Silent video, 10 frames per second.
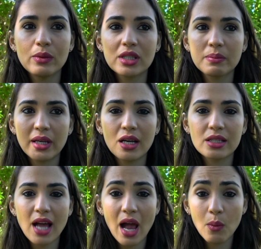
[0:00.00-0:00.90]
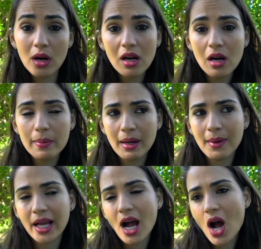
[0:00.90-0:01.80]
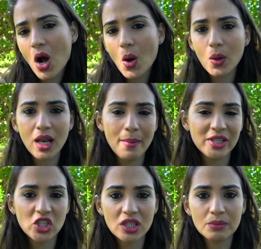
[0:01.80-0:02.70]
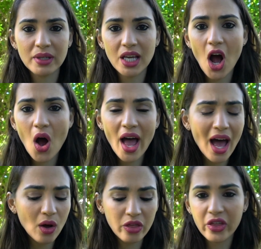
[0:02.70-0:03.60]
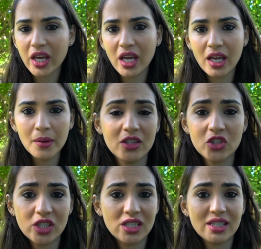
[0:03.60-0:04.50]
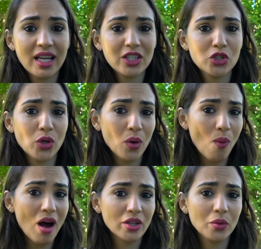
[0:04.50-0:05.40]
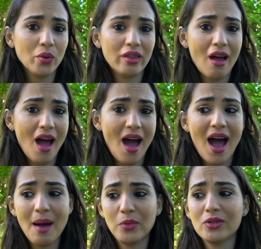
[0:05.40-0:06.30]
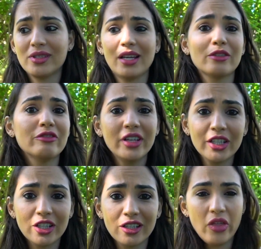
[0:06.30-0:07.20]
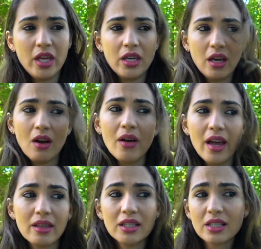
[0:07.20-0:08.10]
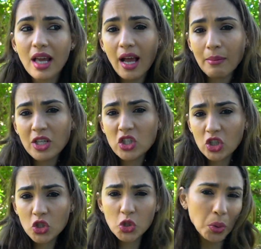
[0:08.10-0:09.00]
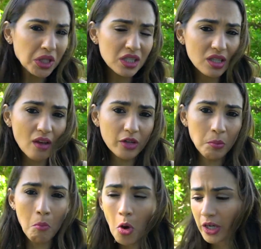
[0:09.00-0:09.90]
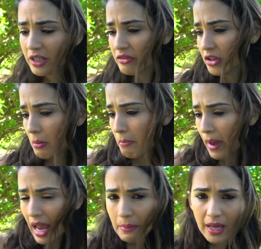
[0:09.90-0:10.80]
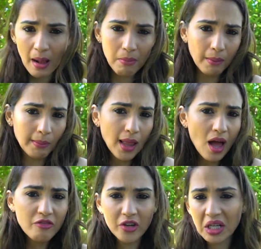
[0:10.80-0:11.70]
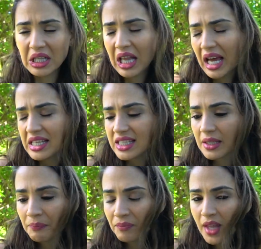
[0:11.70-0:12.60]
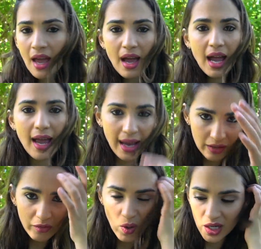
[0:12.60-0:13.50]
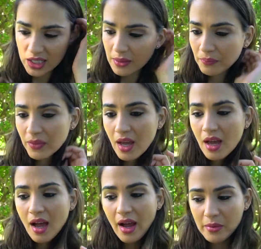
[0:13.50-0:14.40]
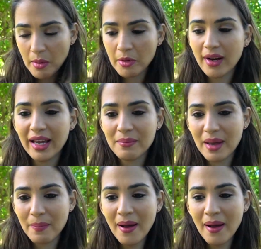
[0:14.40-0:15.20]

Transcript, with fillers: was because I woke up and I'm like oh let me just be all healthy just decided to drink water with apple cider vinegar thinking okay this is like I'm gonna start doing this every morning for the baby and blah blah for a cleanse and of course I remember like my